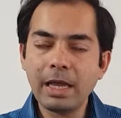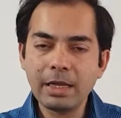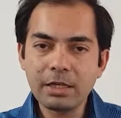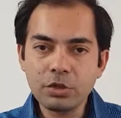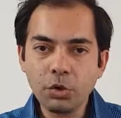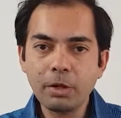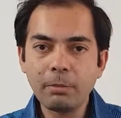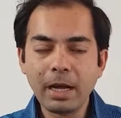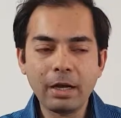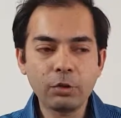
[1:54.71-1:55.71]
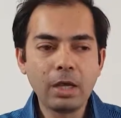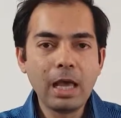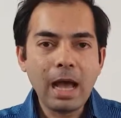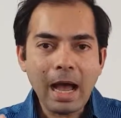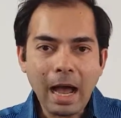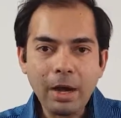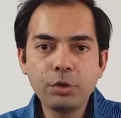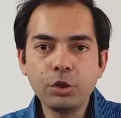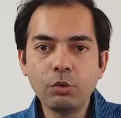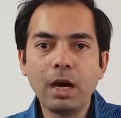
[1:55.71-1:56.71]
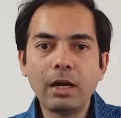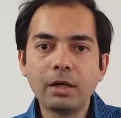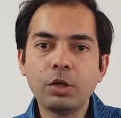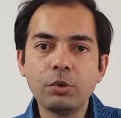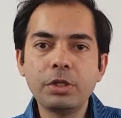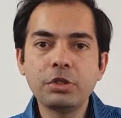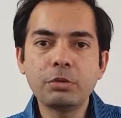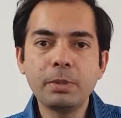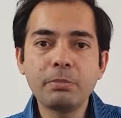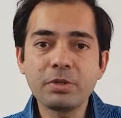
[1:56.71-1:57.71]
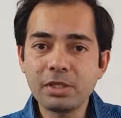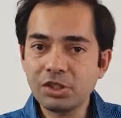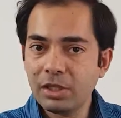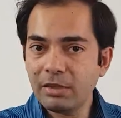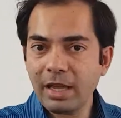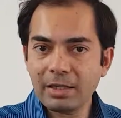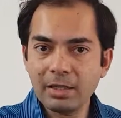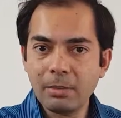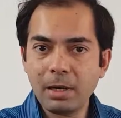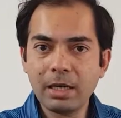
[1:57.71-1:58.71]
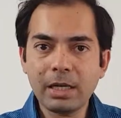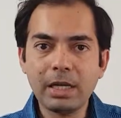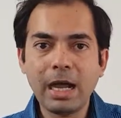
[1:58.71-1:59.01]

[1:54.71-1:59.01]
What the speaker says: and it's all about how you are going to be positioning that in the market,